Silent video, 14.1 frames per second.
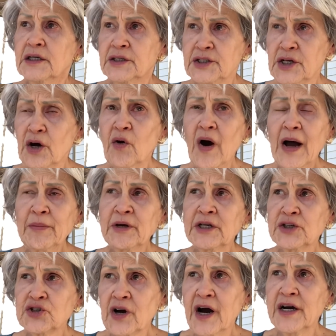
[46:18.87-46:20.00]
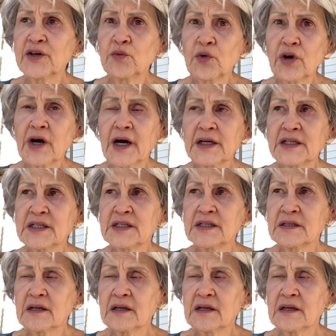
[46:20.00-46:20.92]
So I'm going to try to work on